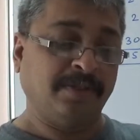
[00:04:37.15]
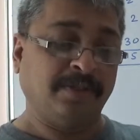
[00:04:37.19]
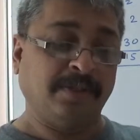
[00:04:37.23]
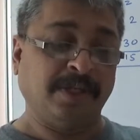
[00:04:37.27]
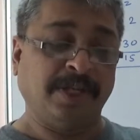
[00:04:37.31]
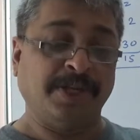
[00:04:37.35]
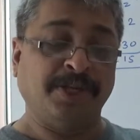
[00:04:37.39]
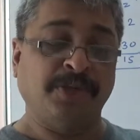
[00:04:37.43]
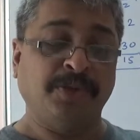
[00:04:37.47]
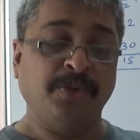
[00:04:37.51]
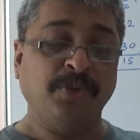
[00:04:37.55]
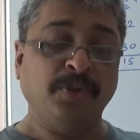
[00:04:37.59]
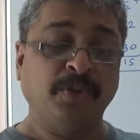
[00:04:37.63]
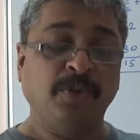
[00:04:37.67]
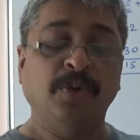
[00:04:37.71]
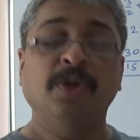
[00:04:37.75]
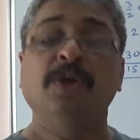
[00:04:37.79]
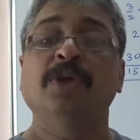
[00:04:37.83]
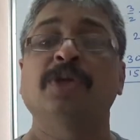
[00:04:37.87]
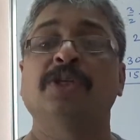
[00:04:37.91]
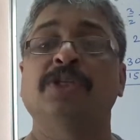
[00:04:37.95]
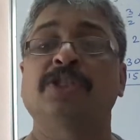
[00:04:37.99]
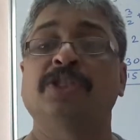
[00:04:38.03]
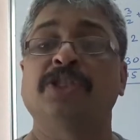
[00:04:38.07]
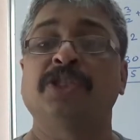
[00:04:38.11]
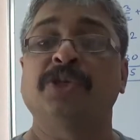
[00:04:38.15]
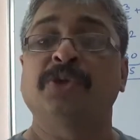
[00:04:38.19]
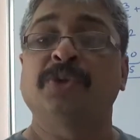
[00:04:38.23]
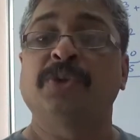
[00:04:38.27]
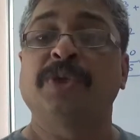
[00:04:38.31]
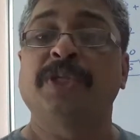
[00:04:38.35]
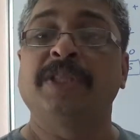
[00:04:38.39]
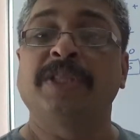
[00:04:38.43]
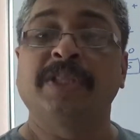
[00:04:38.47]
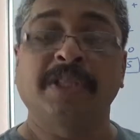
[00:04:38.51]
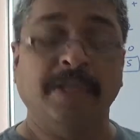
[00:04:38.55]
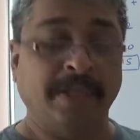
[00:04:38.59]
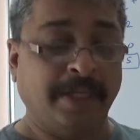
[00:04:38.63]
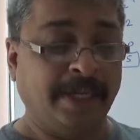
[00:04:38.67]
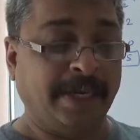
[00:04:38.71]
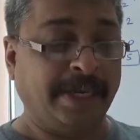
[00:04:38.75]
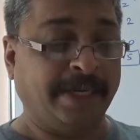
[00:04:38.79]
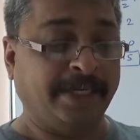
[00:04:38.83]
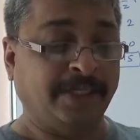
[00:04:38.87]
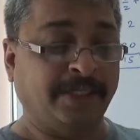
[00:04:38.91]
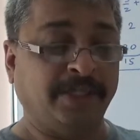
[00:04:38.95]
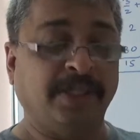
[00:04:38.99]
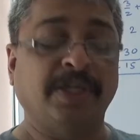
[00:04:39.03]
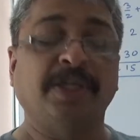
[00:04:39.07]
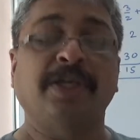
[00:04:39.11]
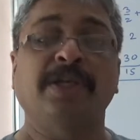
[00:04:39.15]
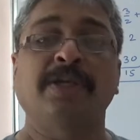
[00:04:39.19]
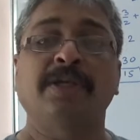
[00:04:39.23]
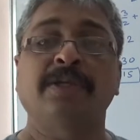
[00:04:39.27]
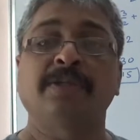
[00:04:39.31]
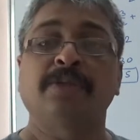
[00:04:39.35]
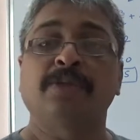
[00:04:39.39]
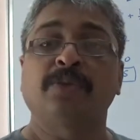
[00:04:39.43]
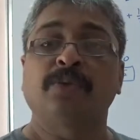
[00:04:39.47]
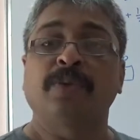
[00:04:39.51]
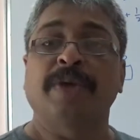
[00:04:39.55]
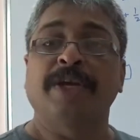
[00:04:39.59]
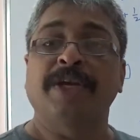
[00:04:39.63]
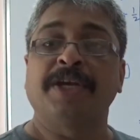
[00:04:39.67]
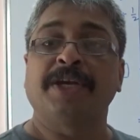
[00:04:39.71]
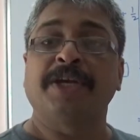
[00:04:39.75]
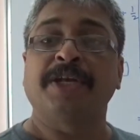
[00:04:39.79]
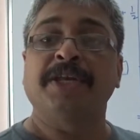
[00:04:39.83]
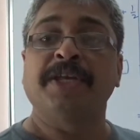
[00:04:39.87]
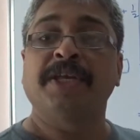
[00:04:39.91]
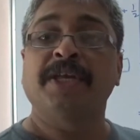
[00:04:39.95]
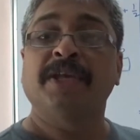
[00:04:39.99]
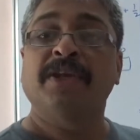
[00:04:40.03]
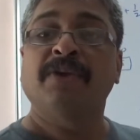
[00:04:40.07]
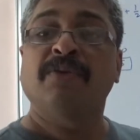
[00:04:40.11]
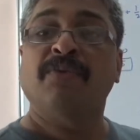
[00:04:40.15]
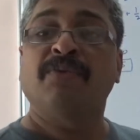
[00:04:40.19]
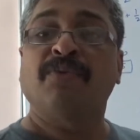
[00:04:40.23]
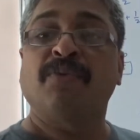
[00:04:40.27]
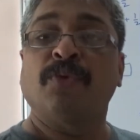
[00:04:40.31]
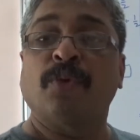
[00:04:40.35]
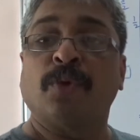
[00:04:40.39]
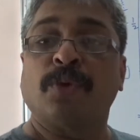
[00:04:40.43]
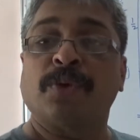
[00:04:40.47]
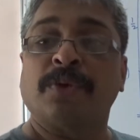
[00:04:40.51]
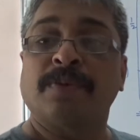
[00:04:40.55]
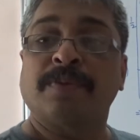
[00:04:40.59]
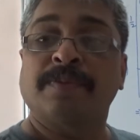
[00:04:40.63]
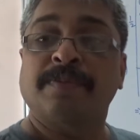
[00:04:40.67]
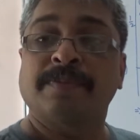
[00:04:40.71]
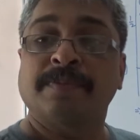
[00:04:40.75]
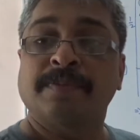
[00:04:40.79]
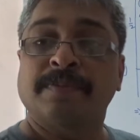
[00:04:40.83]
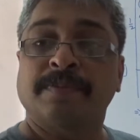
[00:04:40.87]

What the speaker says: Thank you. See you in lecture 24.